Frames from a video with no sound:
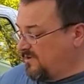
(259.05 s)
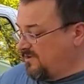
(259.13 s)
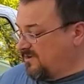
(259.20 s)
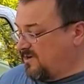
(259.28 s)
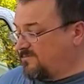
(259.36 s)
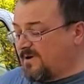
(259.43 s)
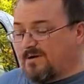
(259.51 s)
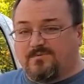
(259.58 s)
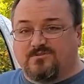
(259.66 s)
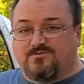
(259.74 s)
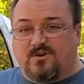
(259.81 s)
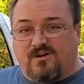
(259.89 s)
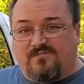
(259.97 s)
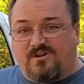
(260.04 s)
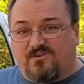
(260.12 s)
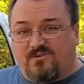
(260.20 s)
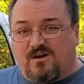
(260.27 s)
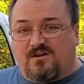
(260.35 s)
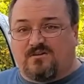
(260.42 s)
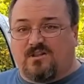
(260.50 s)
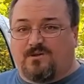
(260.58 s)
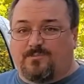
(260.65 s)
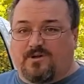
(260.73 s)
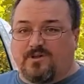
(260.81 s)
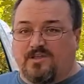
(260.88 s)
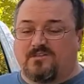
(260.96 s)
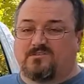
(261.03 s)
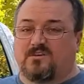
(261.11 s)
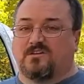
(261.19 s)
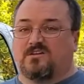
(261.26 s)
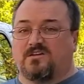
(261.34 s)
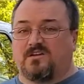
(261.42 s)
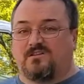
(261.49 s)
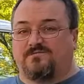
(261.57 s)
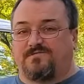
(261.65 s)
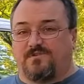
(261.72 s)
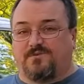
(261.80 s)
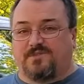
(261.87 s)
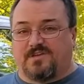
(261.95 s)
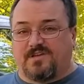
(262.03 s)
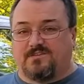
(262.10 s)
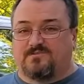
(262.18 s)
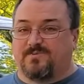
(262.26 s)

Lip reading: I've been driving it around a little bit. It's going to need a few things.